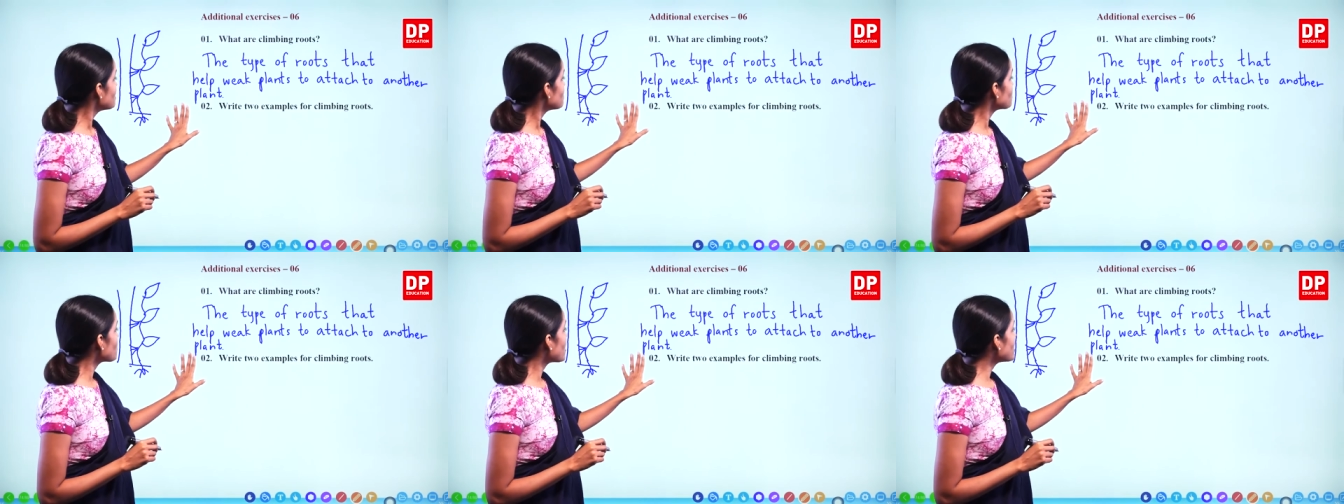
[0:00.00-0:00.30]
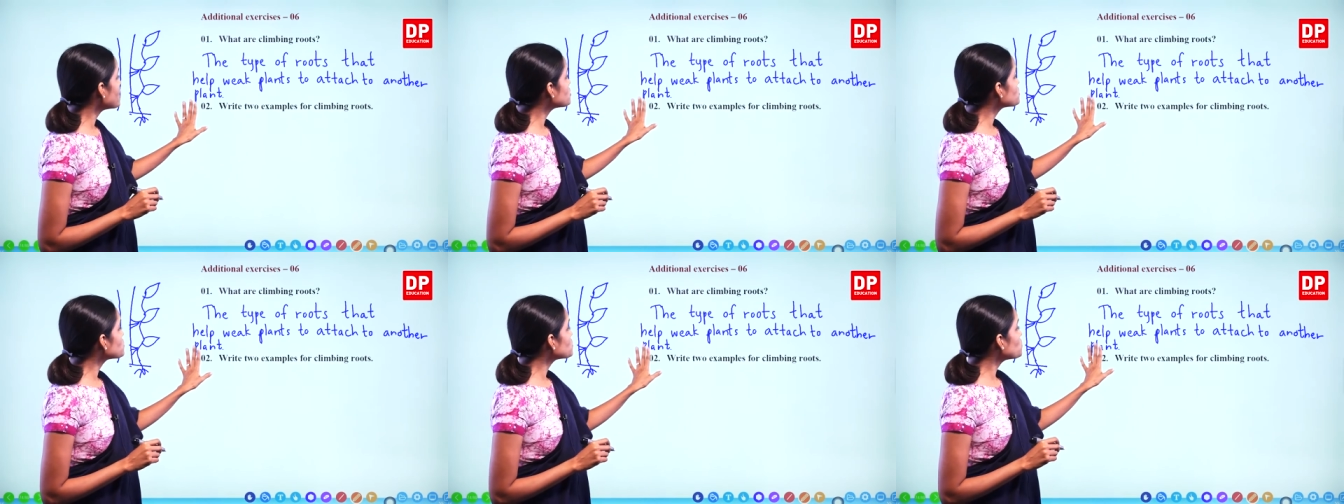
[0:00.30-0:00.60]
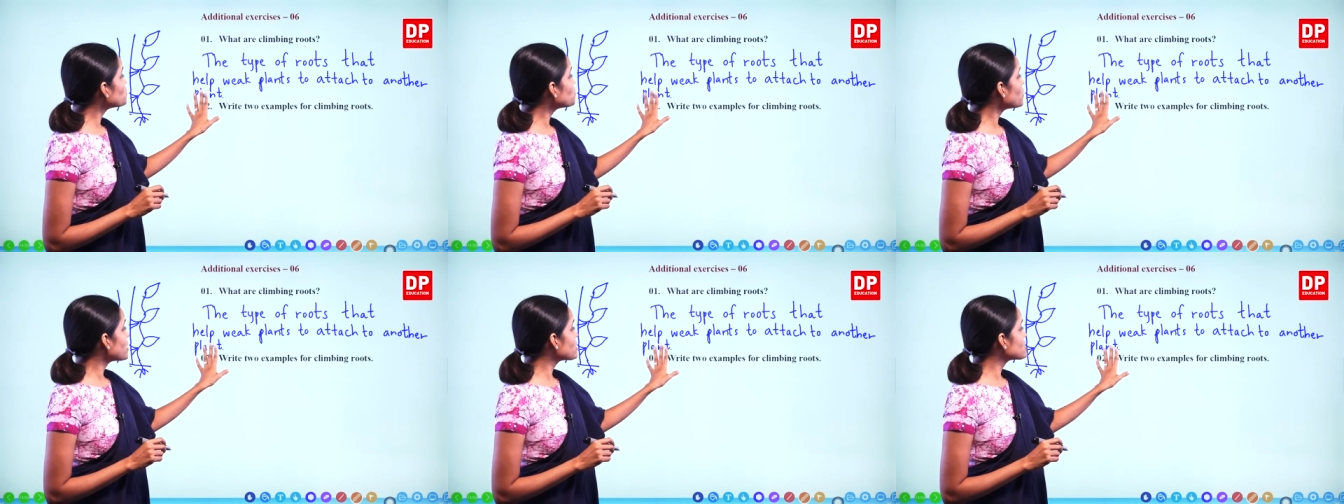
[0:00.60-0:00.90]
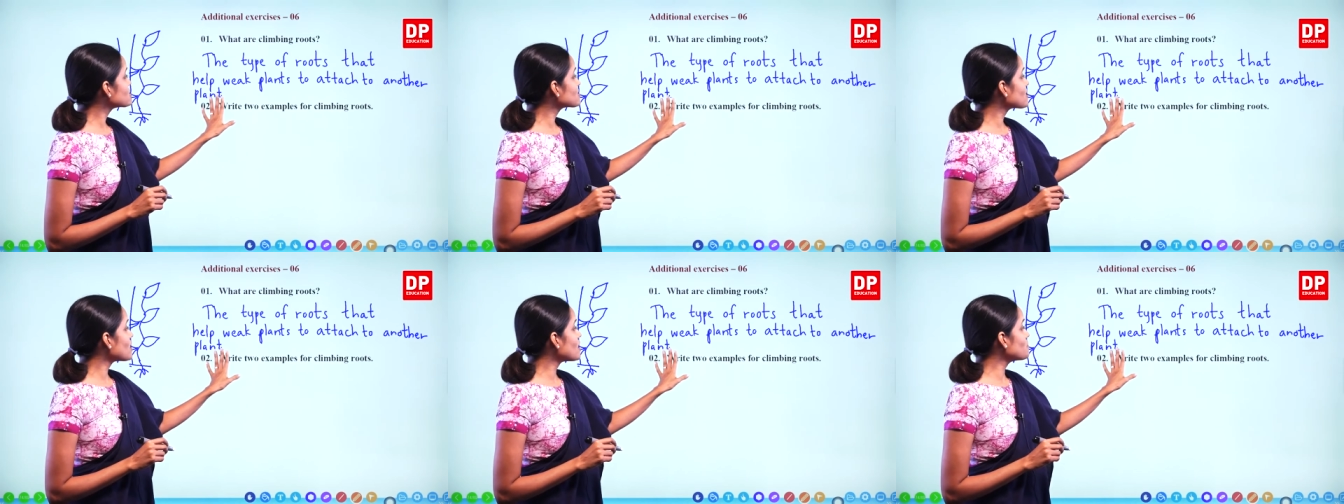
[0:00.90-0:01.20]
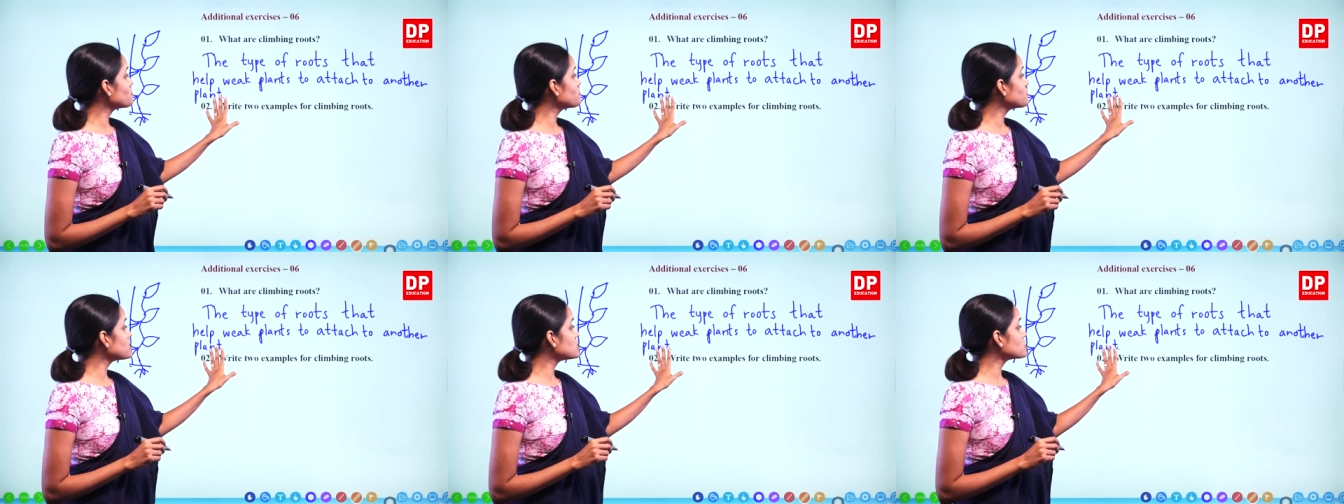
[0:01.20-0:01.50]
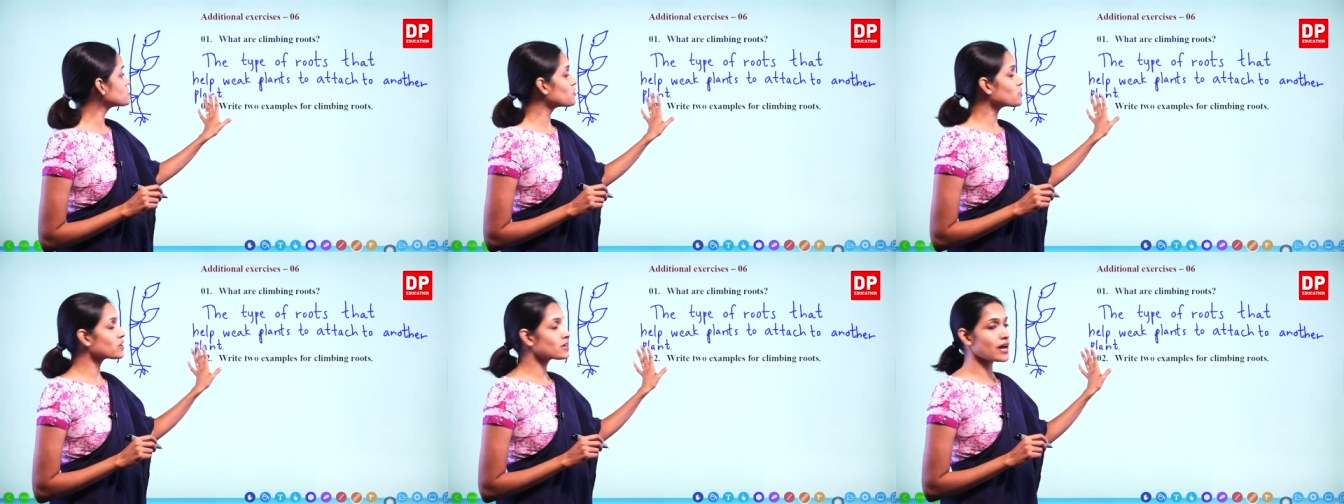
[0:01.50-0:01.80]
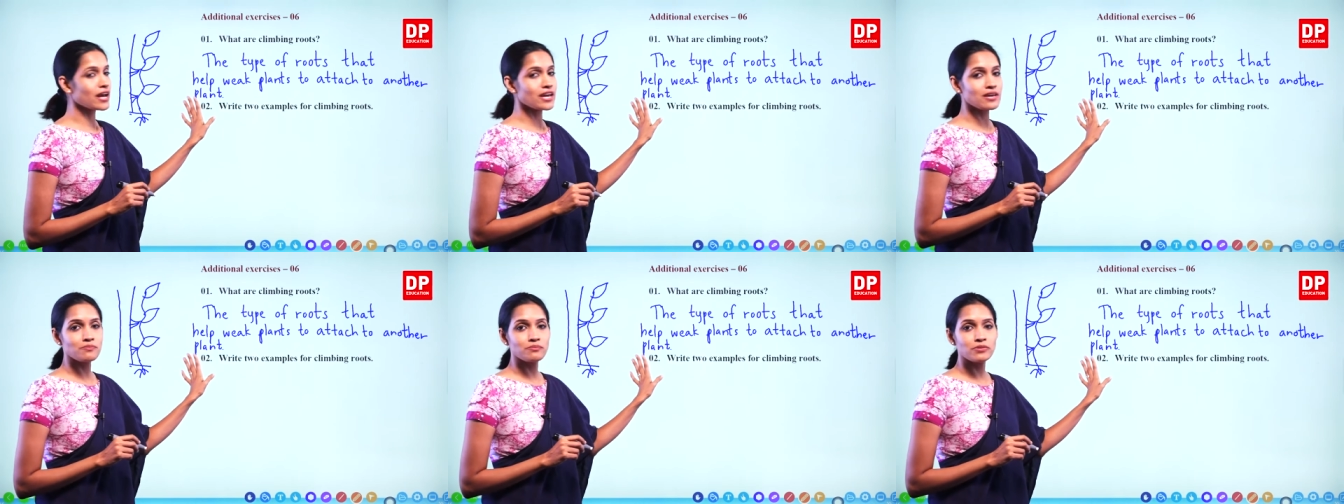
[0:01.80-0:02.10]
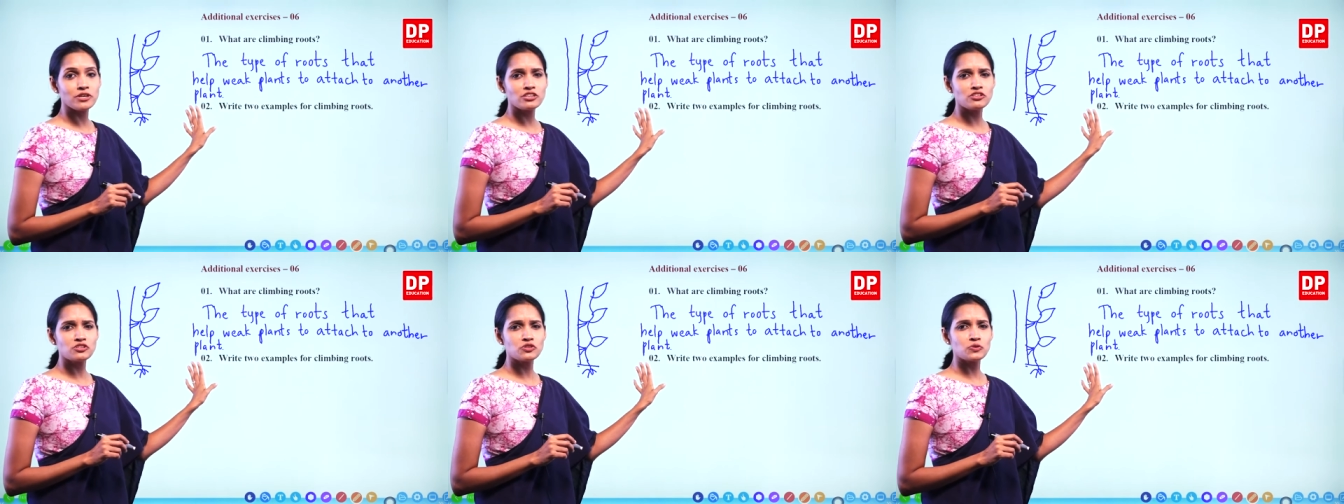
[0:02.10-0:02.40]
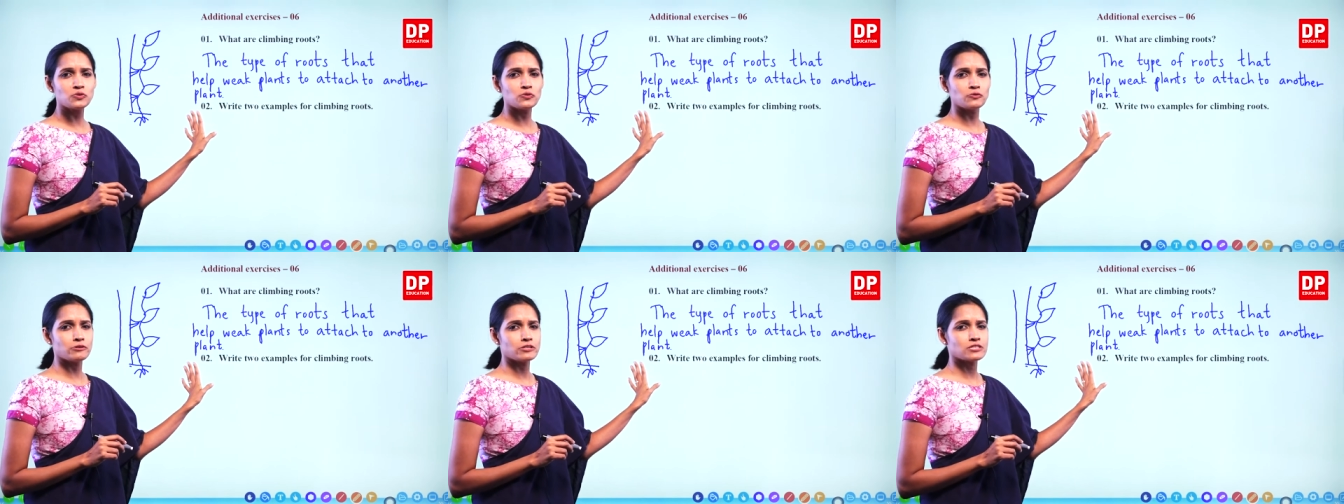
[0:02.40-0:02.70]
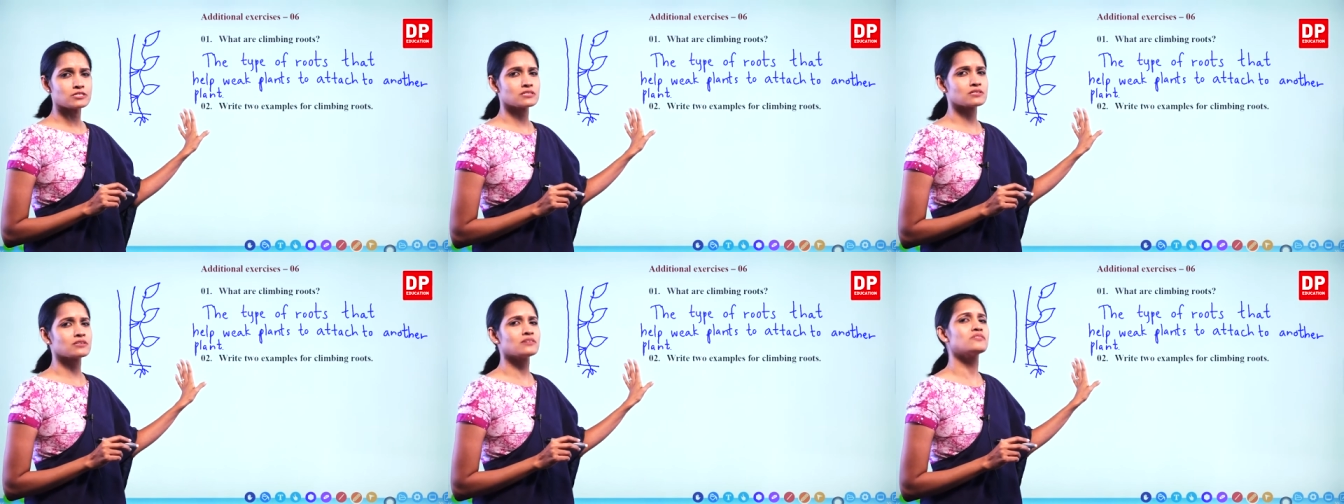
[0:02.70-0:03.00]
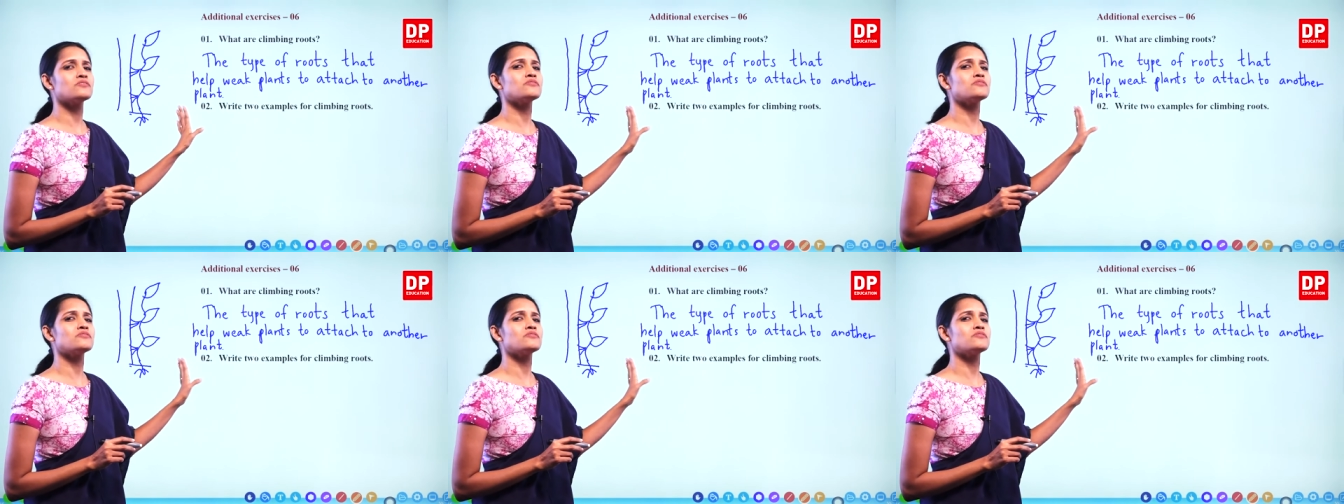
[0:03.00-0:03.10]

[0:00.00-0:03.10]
write two examples for climbing roots.